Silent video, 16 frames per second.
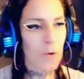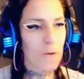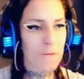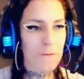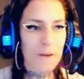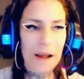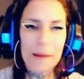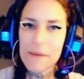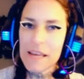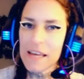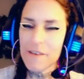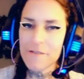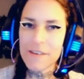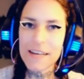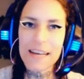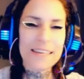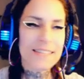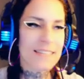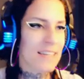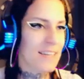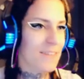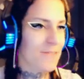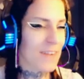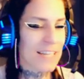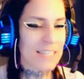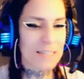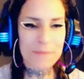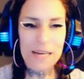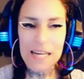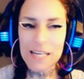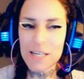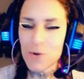framing of it as an advice
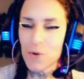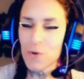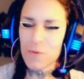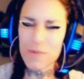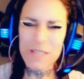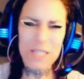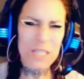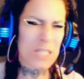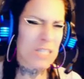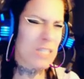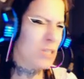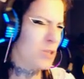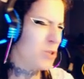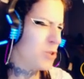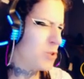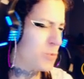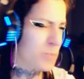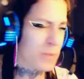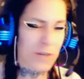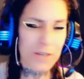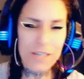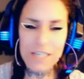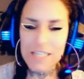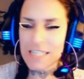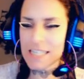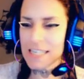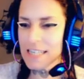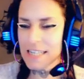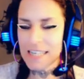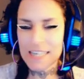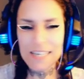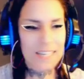manual was super cringy,